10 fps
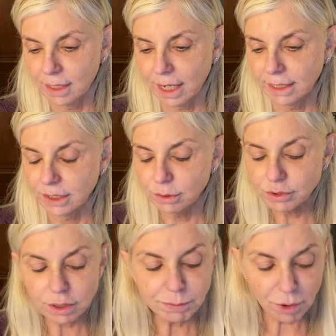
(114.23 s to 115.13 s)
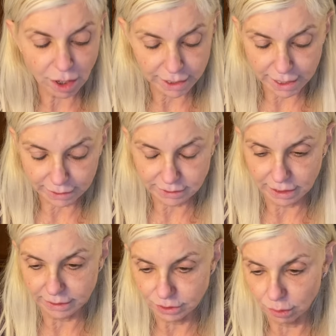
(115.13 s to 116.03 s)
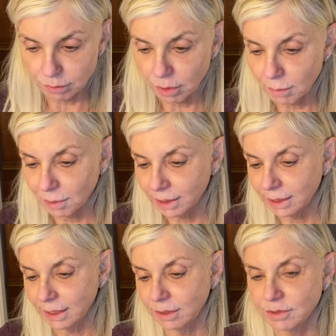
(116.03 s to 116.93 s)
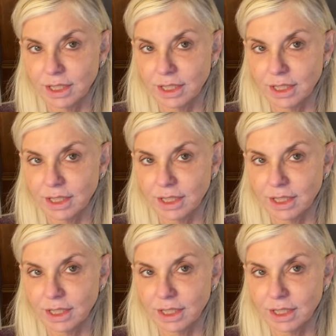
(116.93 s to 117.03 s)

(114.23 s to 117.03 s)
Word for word: I used a product that I don't normally use.